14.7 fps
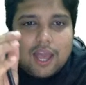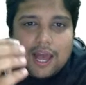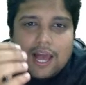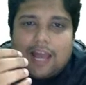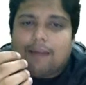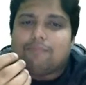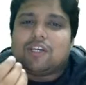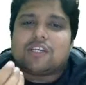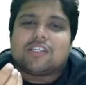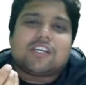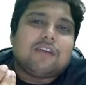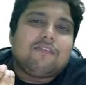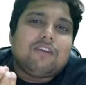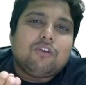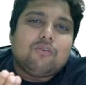I am just
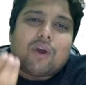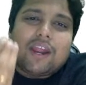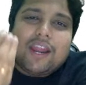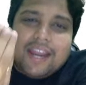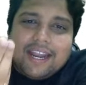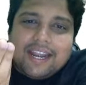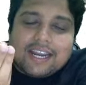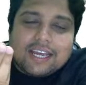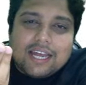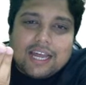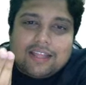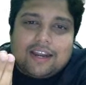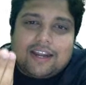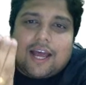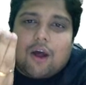giving you a hint
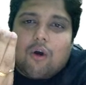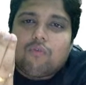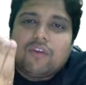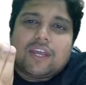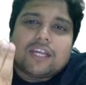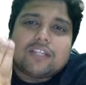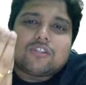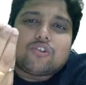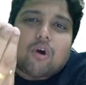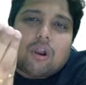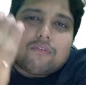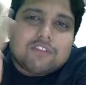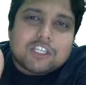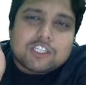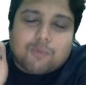that how we can
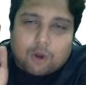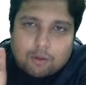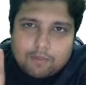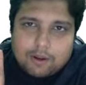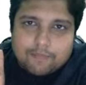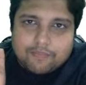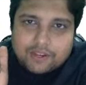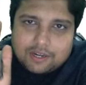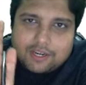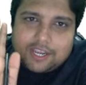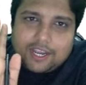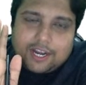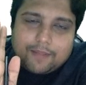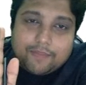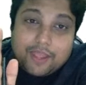solve this problem. Okay,
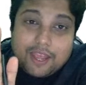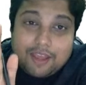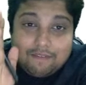na?